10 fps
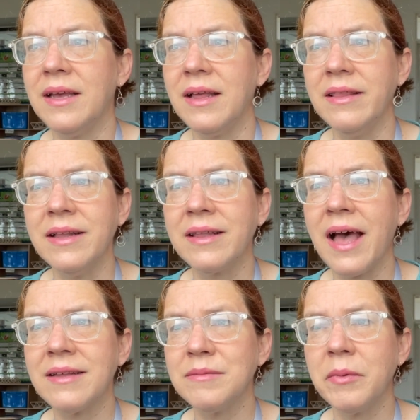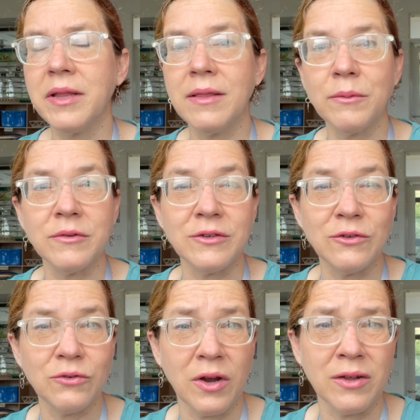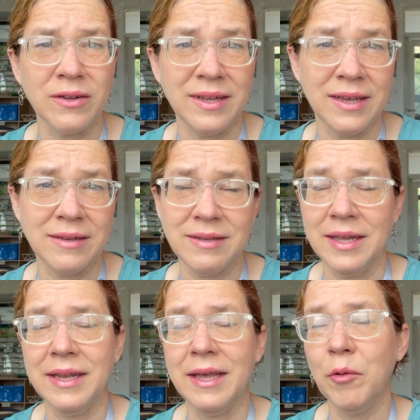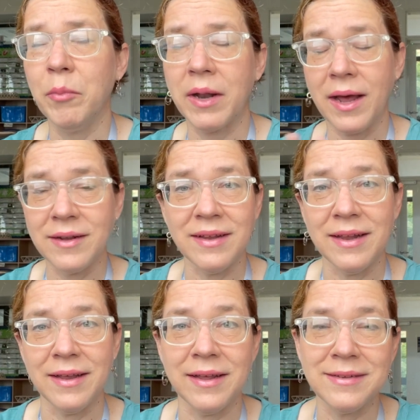And then last month it was a struggle to get 10 in, but I did it.